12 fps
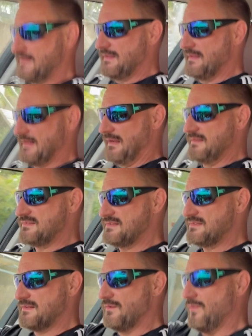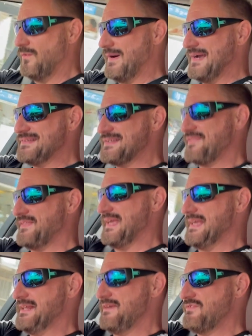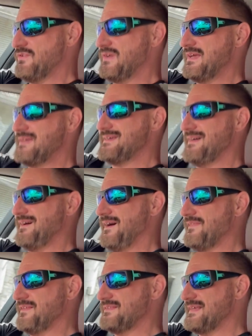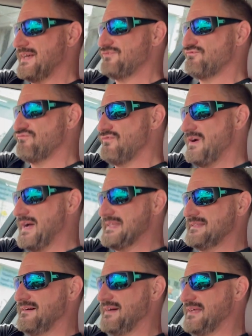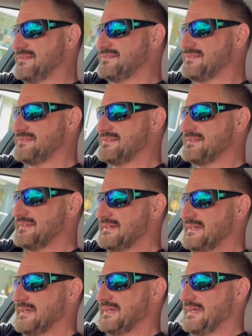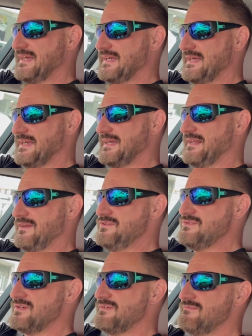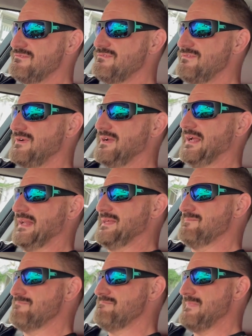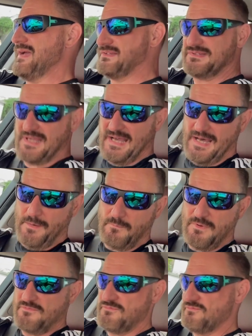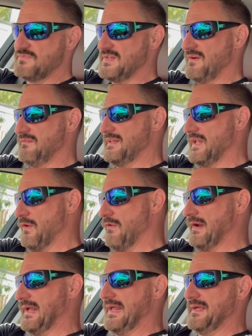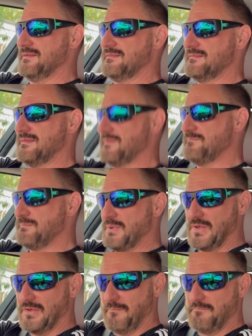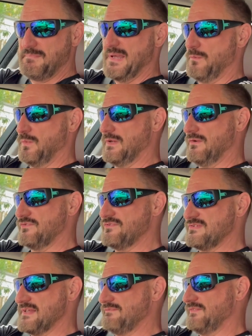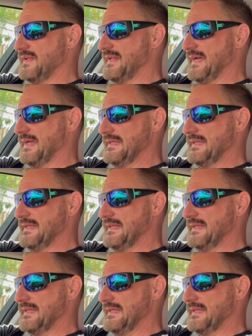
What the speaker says: You know, it's always a thing, you know, if you've got a car that does ride nice, you know, you can really mess it up with, you know, lowering it and putting on big wheels and stuff like that.